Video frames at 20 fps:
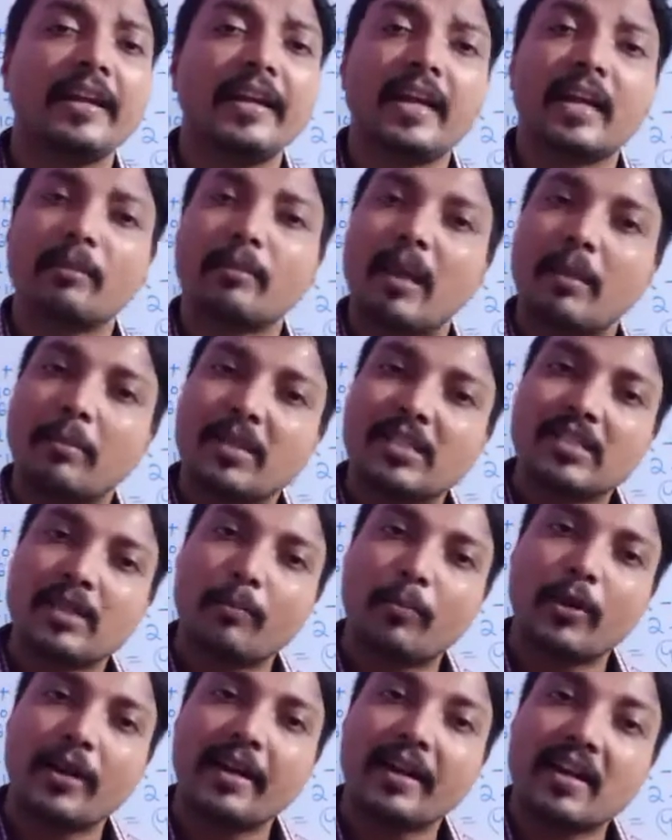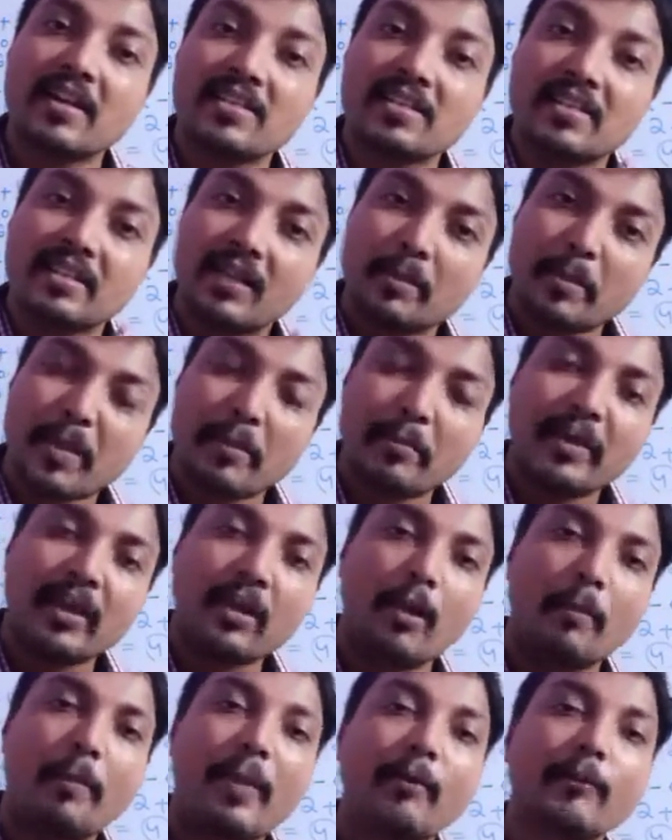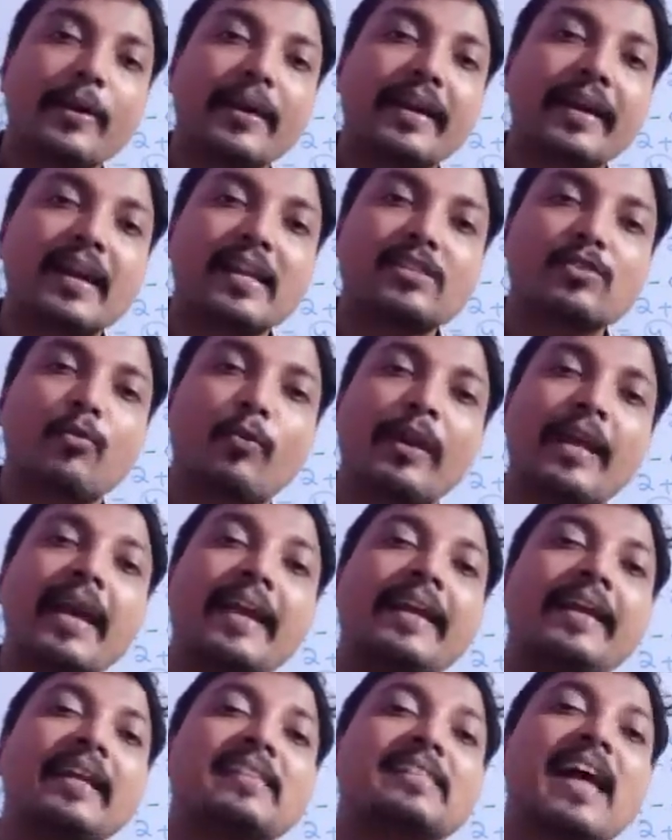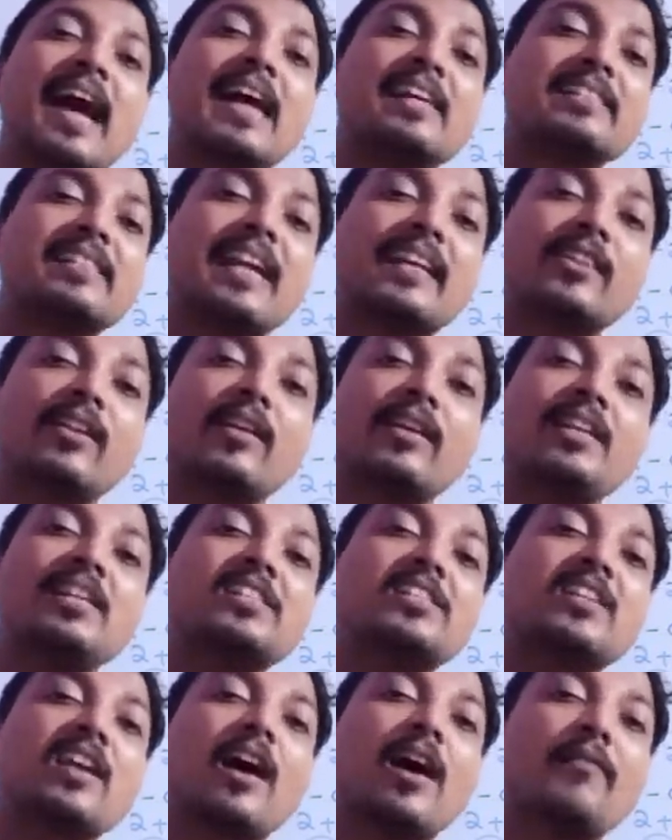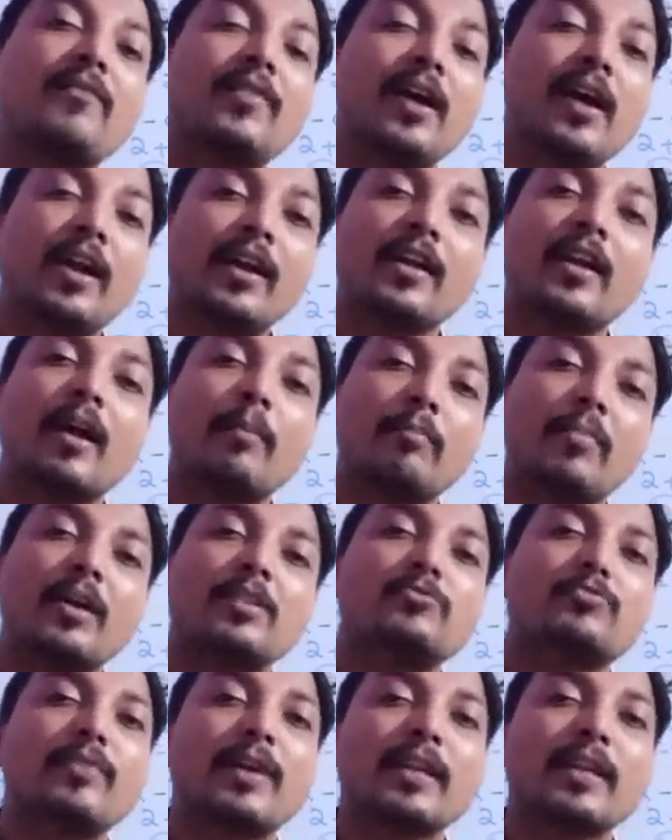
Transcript: It may be simple interest, it may be compound interest, where it is asked that the list of numbers